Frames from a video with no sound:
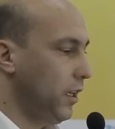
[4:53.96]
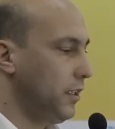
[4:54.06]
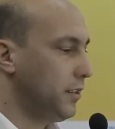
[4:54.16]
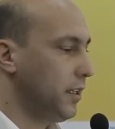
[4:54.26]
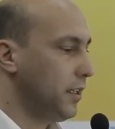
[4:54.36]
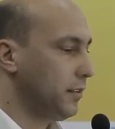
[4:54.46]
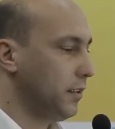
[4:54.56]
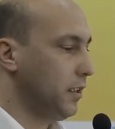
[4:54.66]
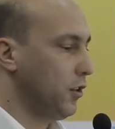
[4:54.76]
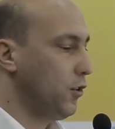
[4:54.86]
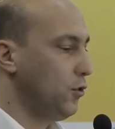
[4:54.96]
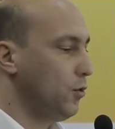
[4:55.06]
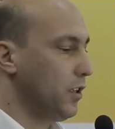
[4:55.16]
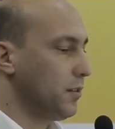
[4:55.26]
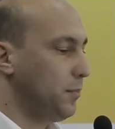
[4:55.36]
is that
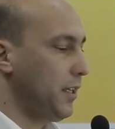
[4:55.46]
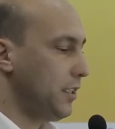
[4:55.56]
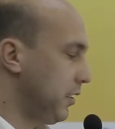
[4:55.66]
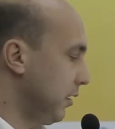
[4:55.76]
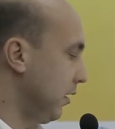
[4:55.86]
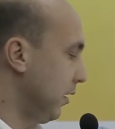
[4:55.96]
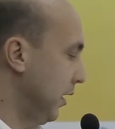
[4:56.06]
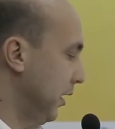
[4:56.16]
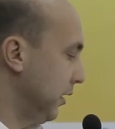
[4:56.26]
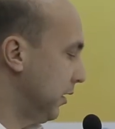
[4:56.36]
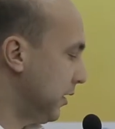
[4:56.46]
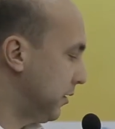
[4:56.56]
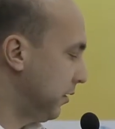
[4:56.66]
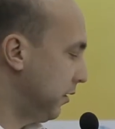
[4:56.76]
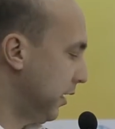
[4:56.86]
through a spatial
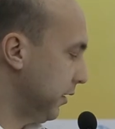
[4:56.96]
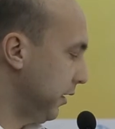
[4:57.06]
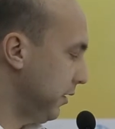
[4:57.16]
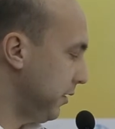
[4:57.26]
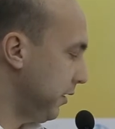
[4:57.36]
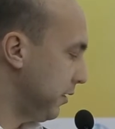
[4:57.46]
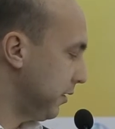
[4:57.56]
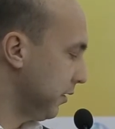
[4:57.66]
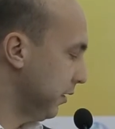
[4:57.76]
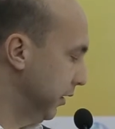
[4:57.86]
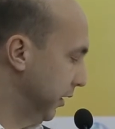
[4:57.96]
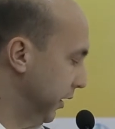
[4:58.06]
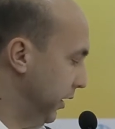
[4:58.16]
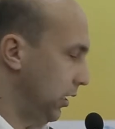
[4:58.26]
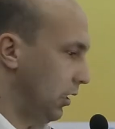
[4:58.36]
cluster analysis,
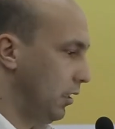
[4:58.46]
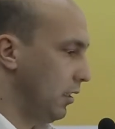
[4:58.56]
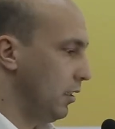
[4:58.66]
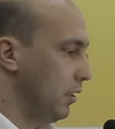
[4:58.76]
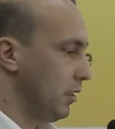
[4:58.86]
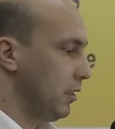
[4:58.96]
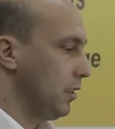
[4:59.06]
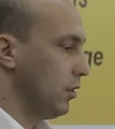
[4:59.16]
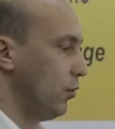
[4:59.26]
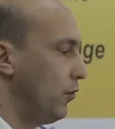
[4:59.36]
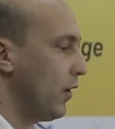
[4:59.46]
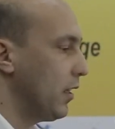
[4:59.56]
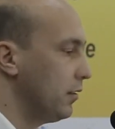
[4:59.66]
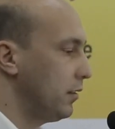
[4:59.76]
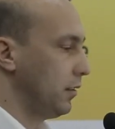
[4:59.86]
we
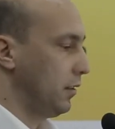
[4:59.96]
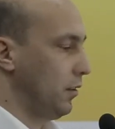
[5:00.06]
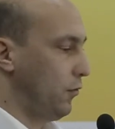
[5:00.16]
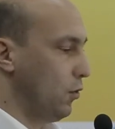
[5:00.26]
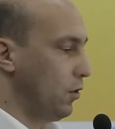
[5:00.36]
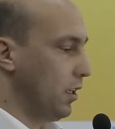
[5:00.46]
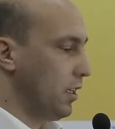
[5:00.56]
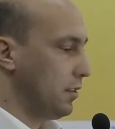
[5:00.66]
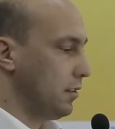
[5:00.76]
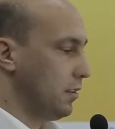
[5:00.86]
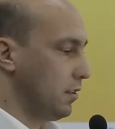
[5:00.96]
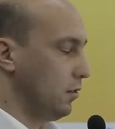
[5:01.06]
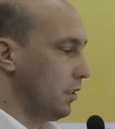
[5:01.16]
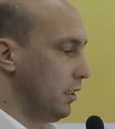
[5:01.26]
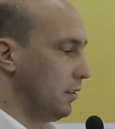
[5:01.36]
found 4 clusters
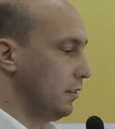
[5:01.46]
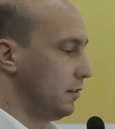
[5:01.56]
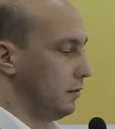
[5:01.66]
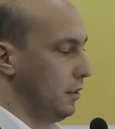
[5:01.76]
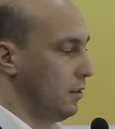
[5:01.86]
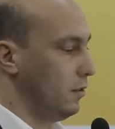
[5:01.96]
located in